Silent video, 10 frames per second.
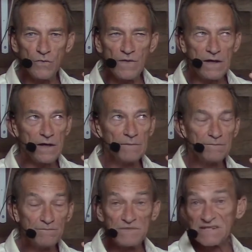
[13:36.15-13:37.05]
the
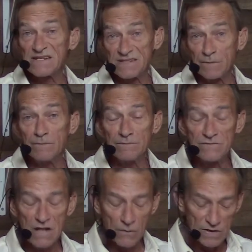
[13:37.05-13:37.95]
system,
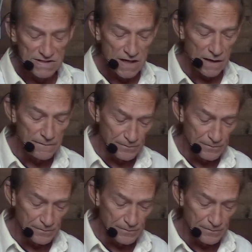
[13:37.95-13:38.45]
shall we say.